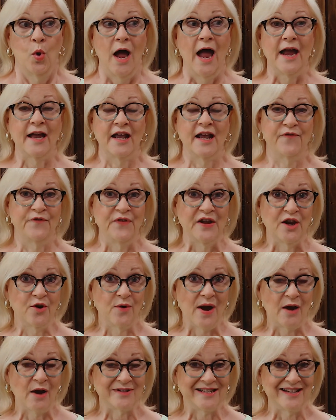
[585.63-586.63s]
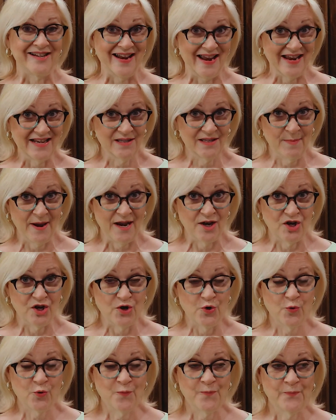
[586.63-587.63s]
I got to figure out today's
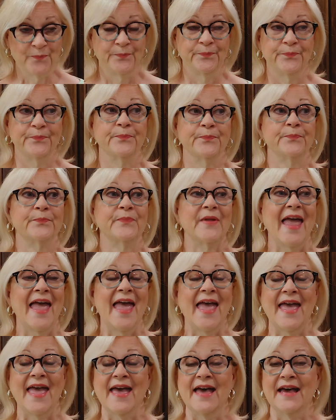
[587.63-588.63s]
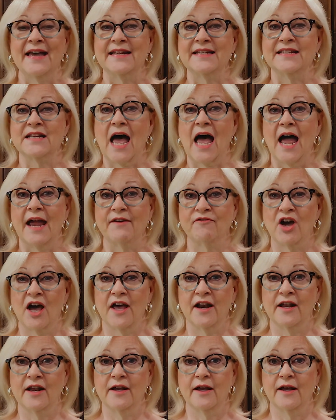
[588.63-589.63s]
menu and I've
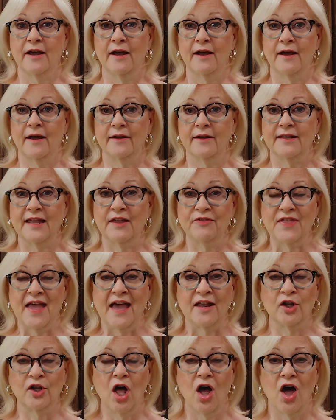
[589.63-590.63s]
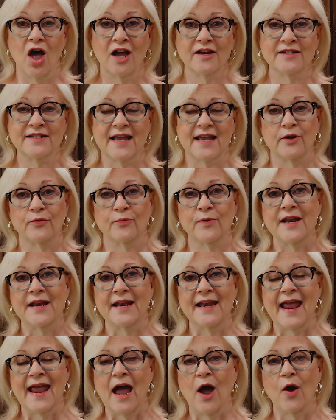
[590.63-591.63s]
got to uh, get that logged and
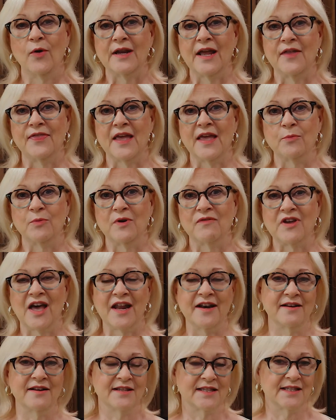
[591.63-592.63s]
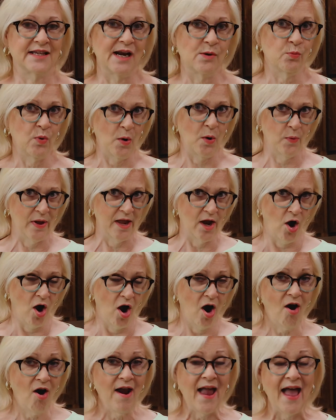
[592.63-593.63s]
written out and then we've got to decide what we
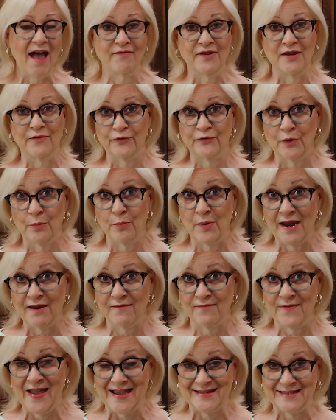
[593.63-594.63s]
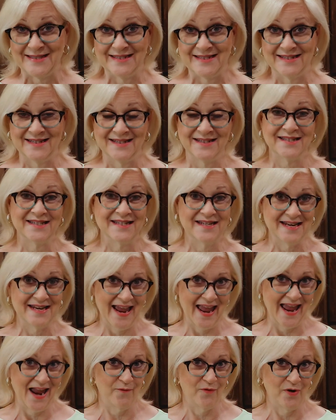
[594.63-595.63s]
are having for breakfast
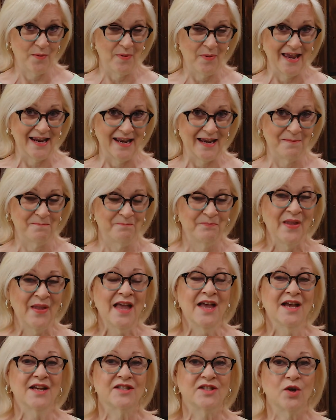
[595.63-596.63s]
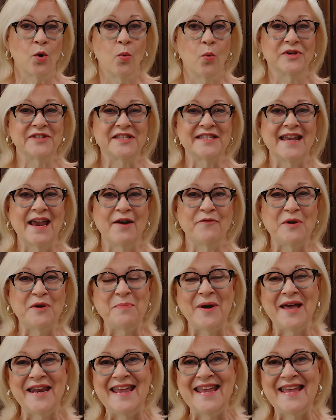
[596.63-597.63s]
today, everybody. So we'll see
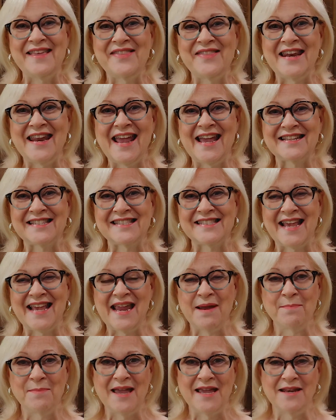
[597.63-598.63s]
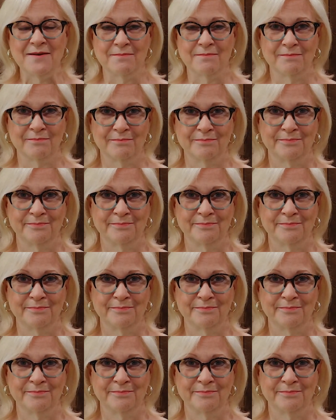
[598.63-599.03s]
everybody in the next segment.